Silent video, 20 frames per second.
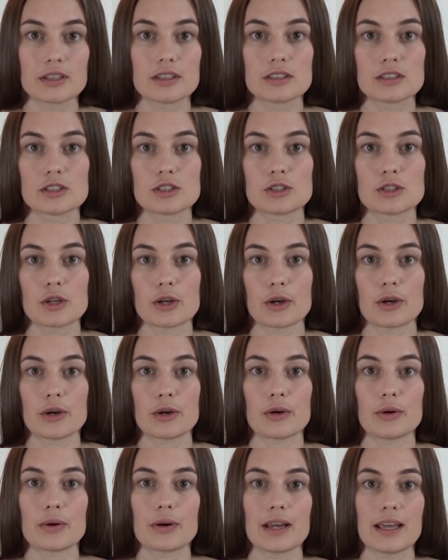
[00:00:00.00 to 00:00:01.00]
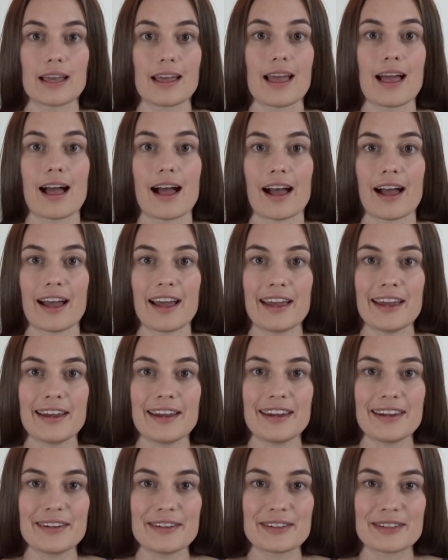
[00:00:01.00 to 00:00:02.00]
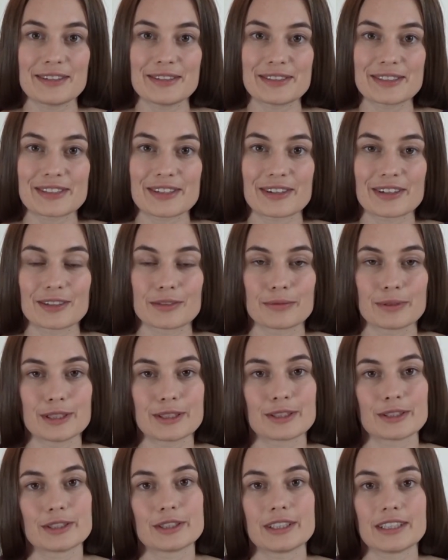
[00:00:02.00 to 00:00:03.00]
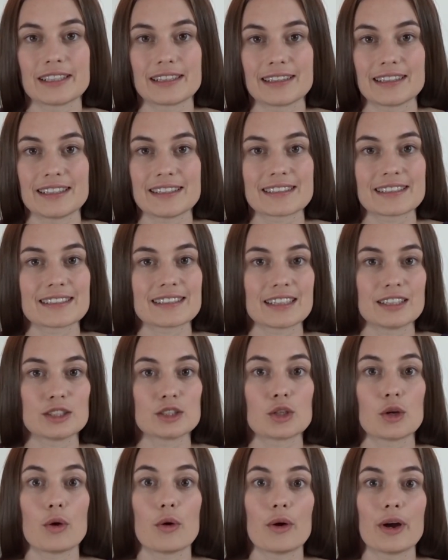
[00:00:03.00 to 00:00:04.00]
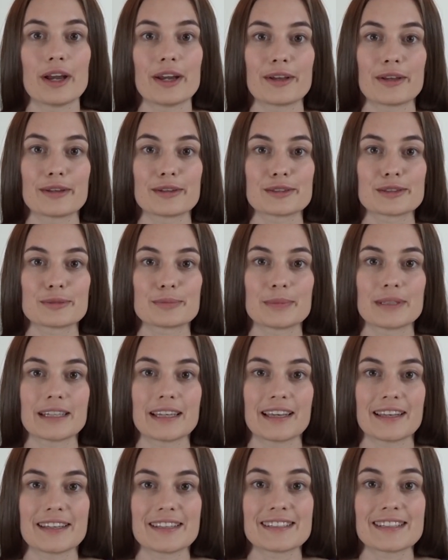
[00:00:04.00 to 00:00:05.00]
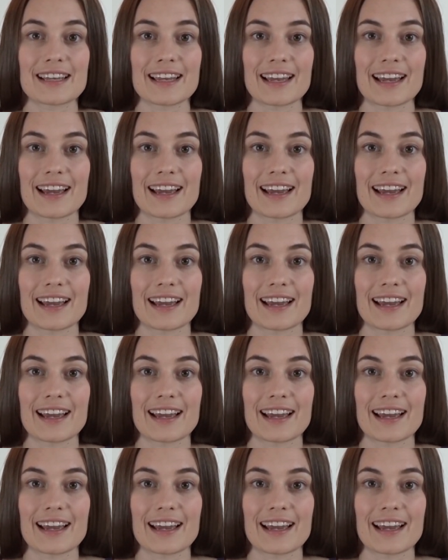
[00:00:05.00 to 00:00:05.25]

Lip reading: So I started researching these essential oils because